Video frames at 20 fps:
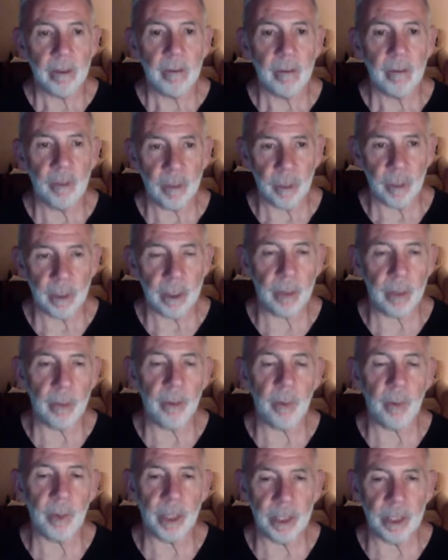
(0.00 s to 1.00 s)
doing it
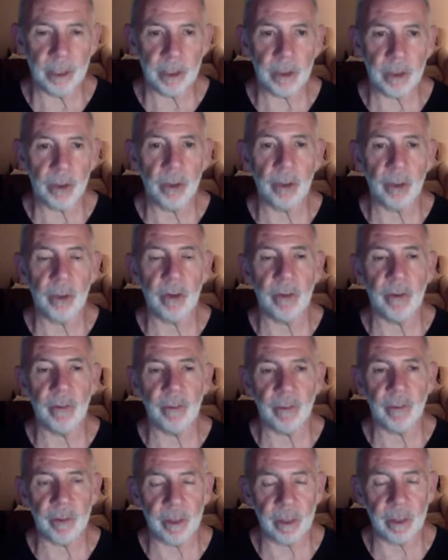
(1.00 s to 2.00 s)
with pinched
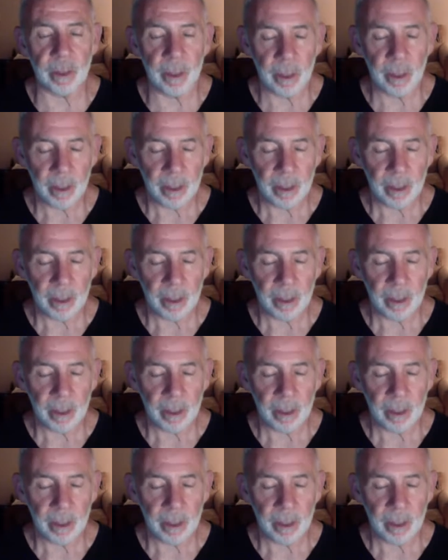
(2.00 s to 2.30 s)
nerves and